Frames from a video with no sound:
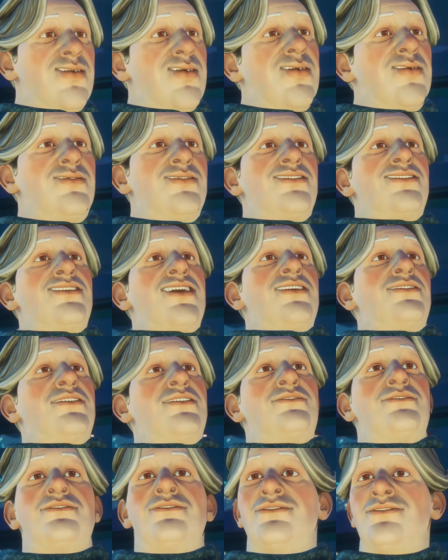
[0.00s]
and then
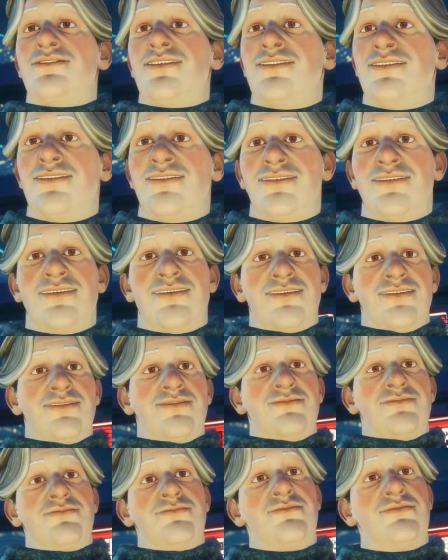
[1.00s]
populate them with
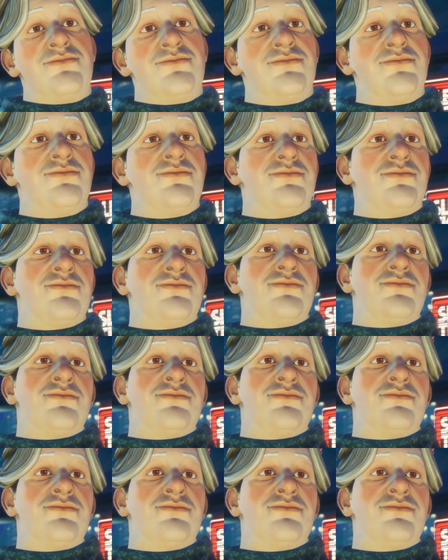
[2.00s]
believable figures.